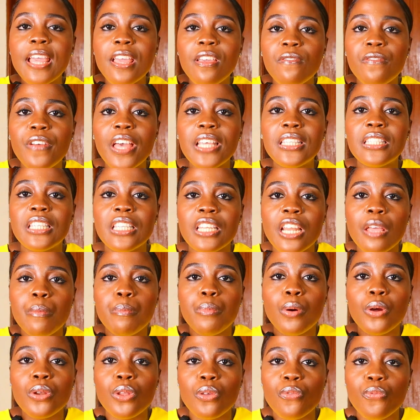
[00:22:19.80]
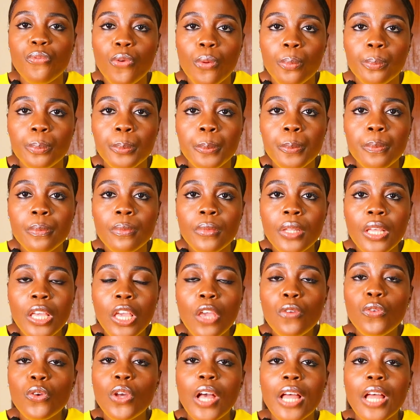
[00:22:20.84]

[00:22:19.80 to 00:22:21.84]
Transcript: Invest in a body form. If